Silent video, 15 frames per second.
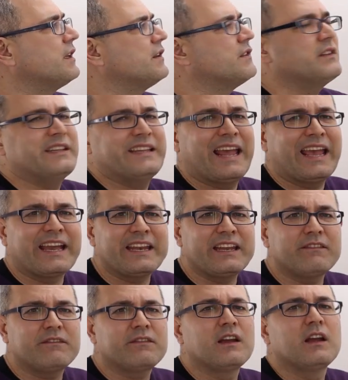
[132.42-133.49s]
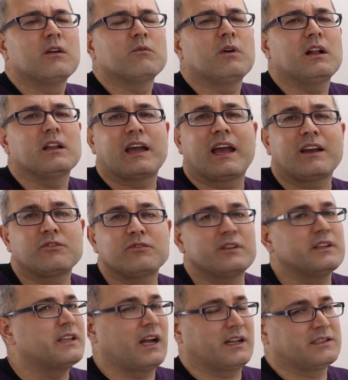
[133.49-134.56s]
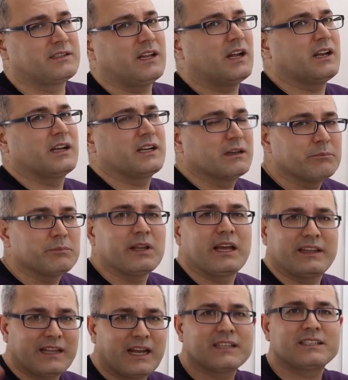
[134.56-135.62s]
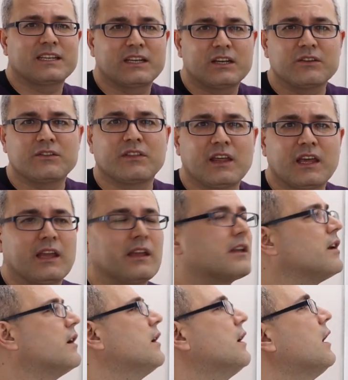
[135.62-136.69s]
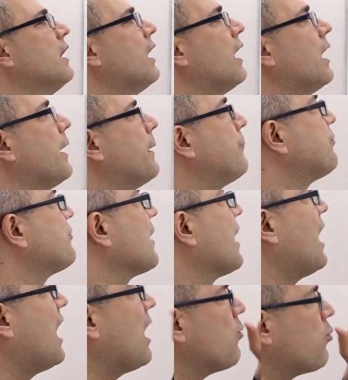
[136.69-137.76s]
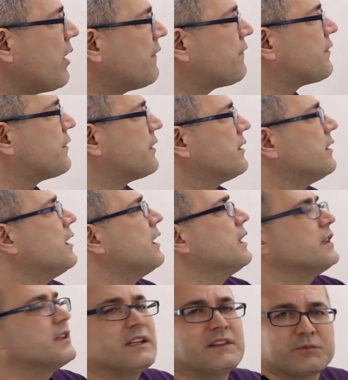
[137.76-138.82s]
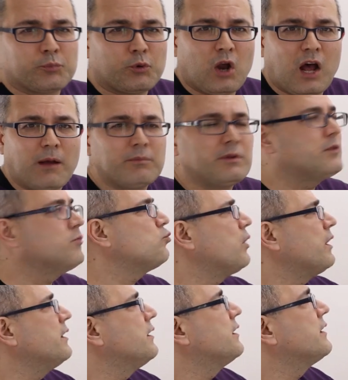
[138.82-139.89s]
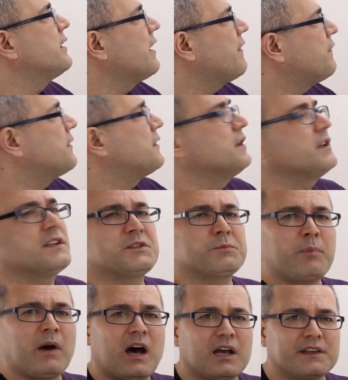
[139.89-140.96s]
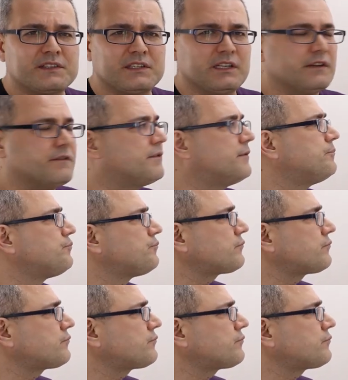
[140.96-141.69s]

is negative, well, actually, that's not a complaint. That's a good thing. However, it's a problem when the deficit is positive.